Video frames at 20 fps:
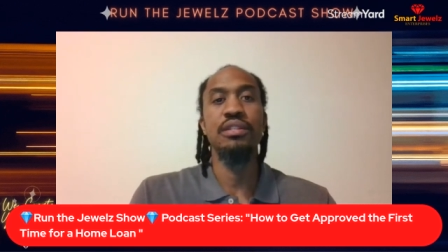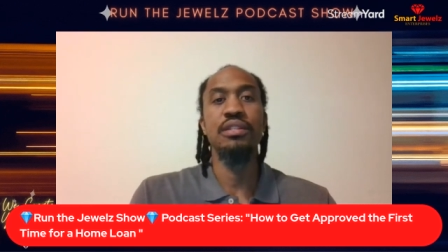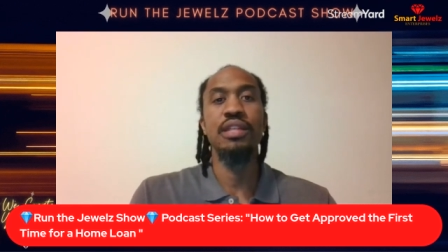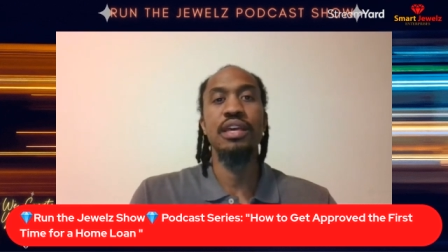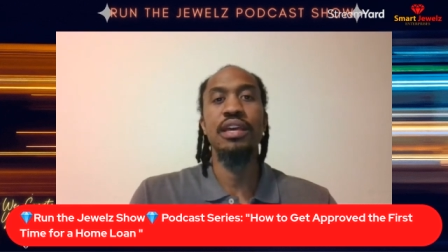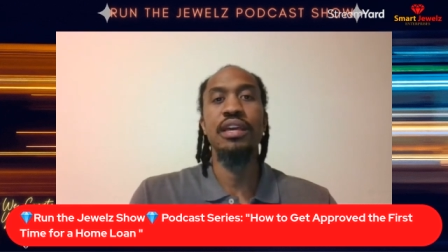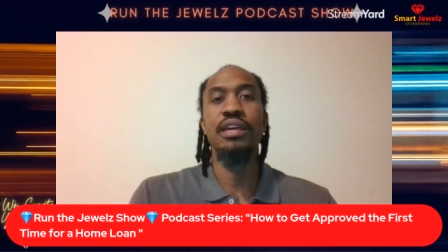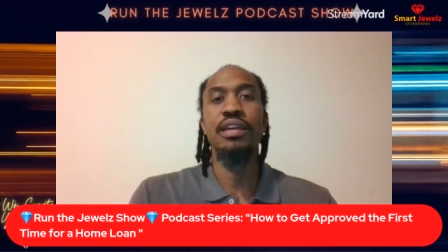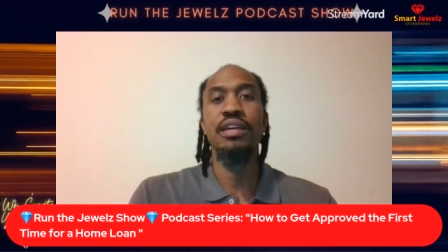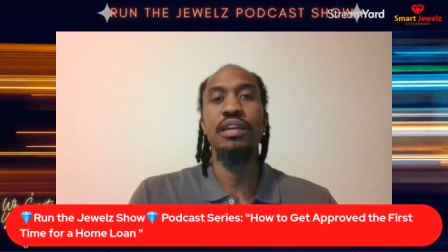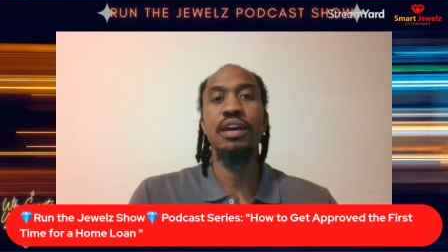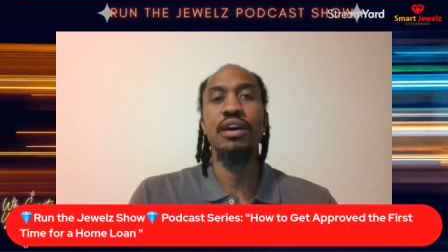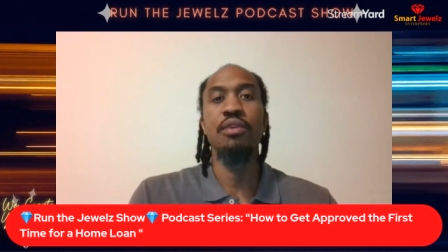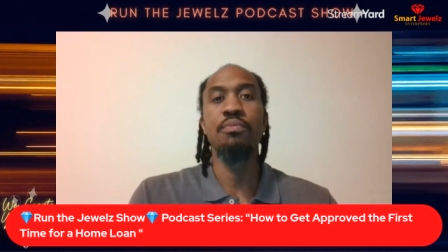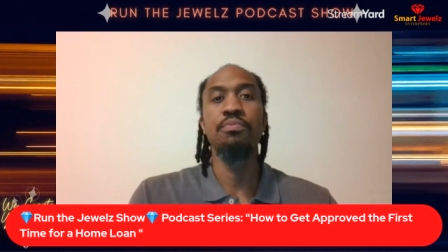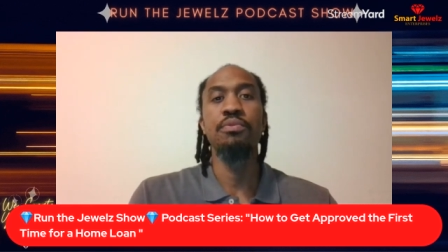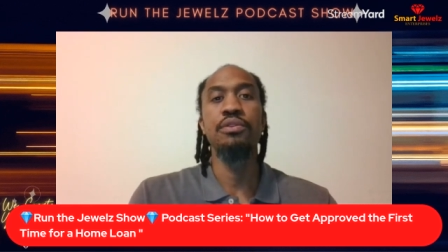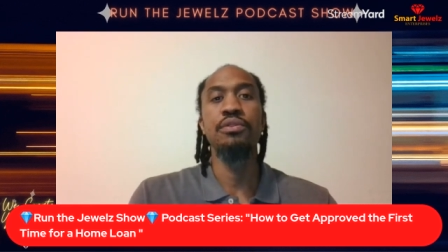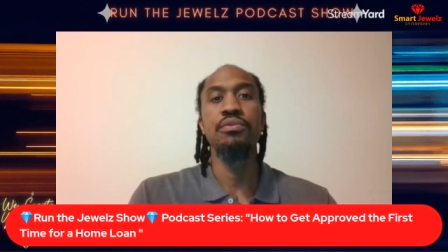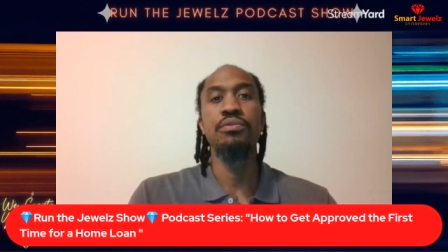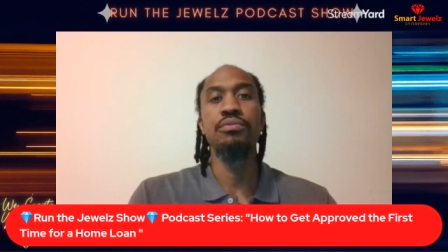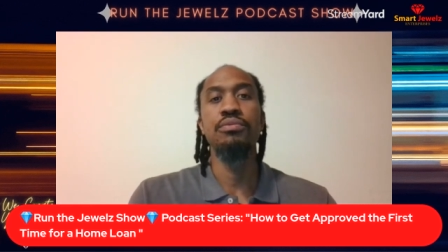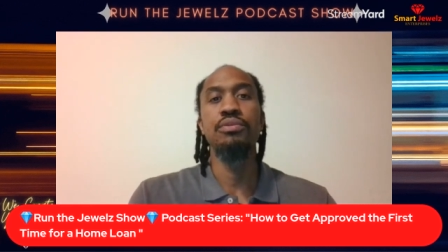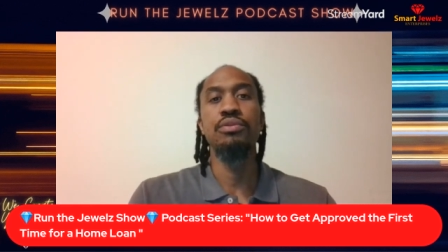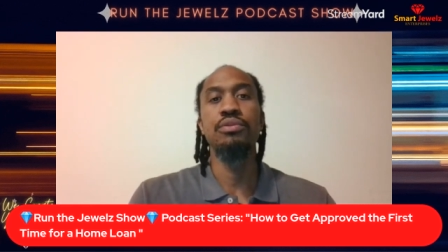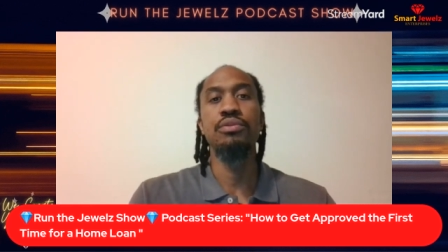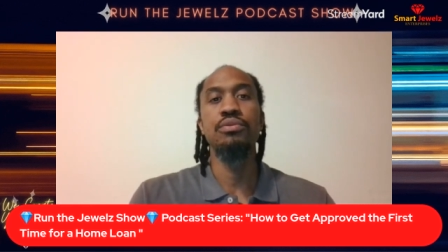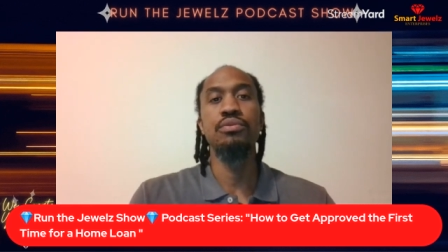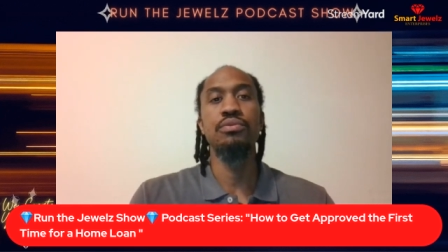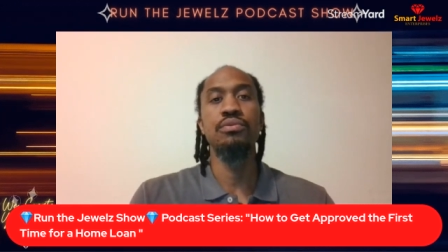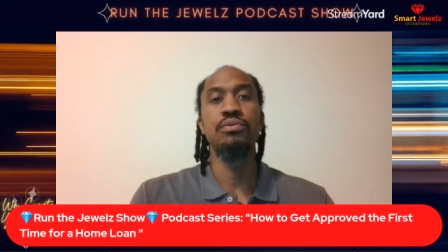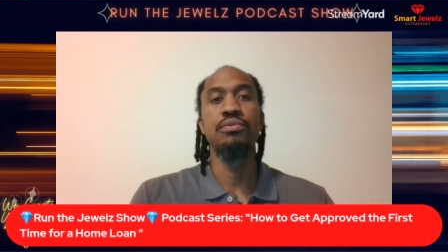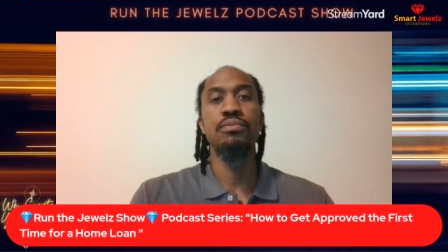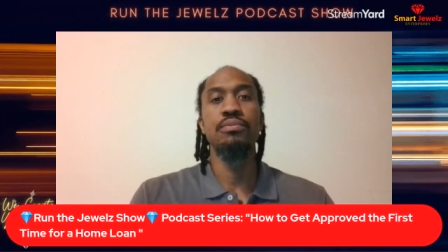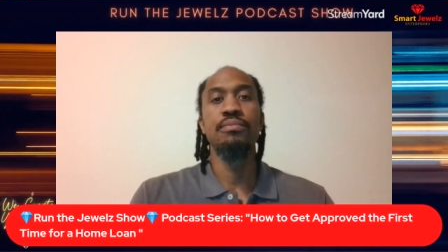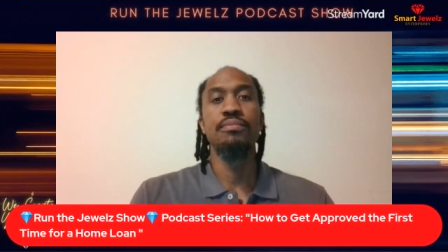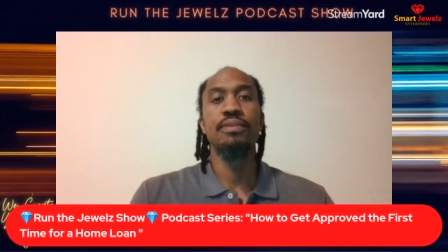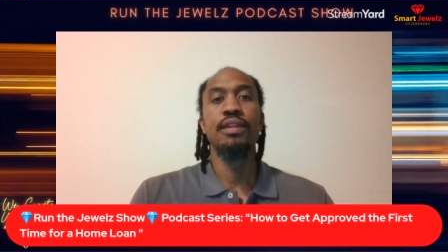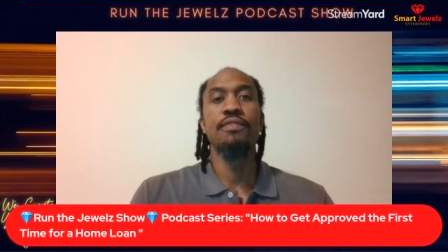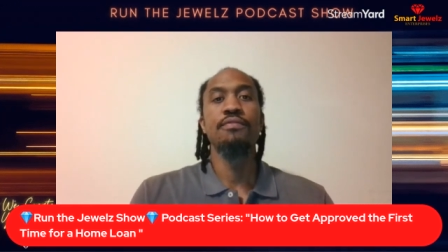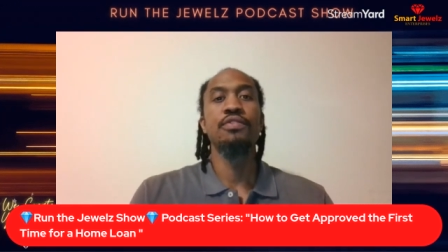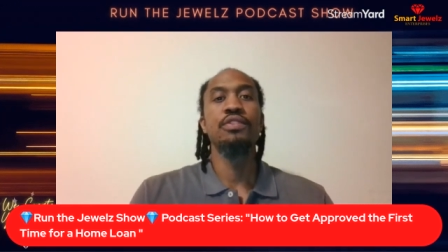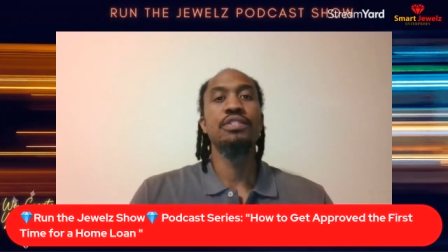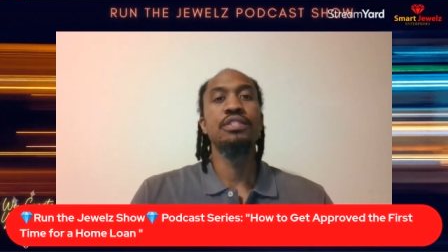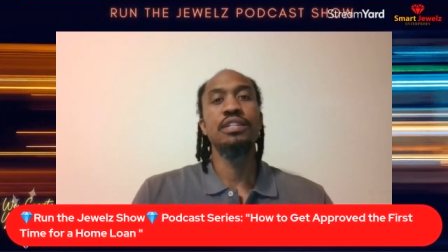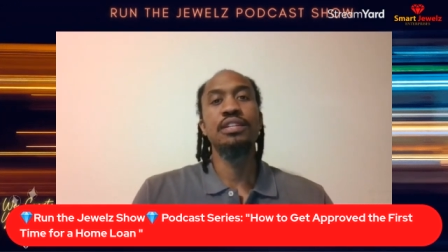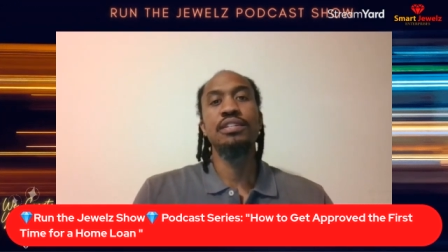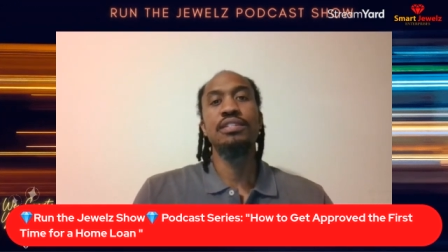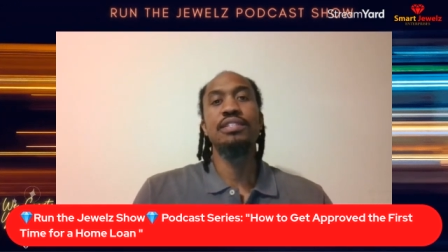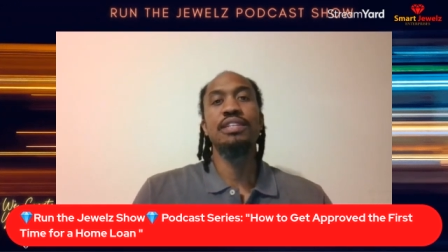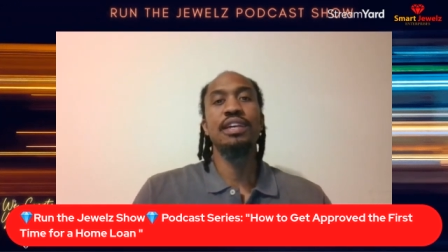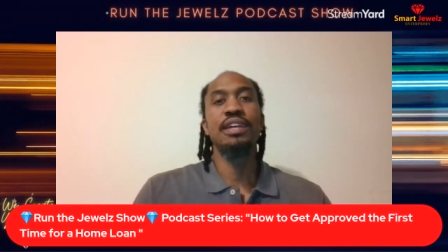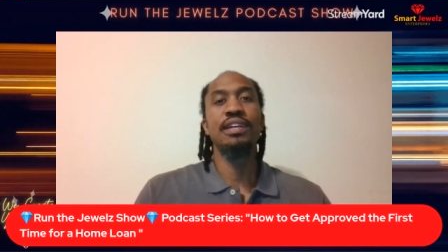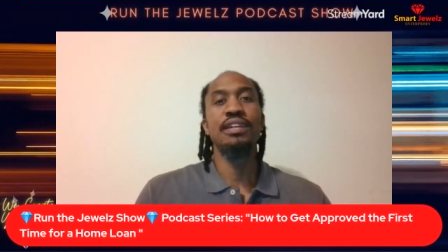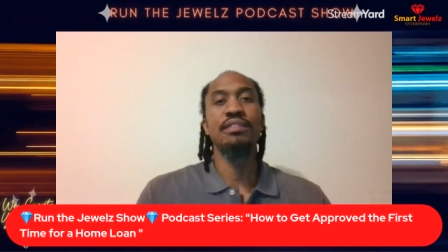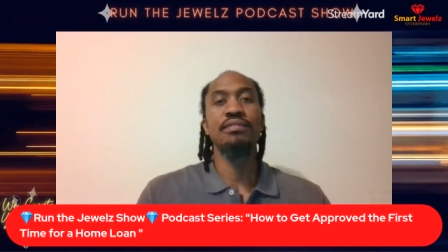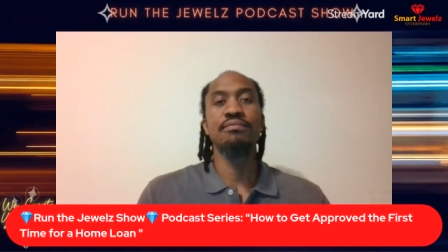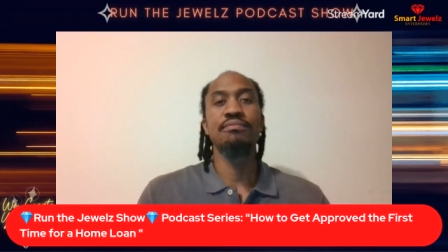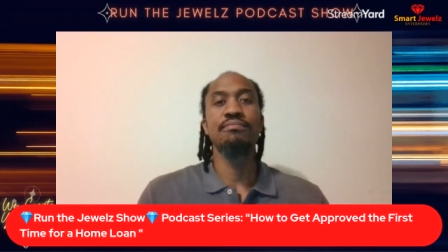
they help you to facilitate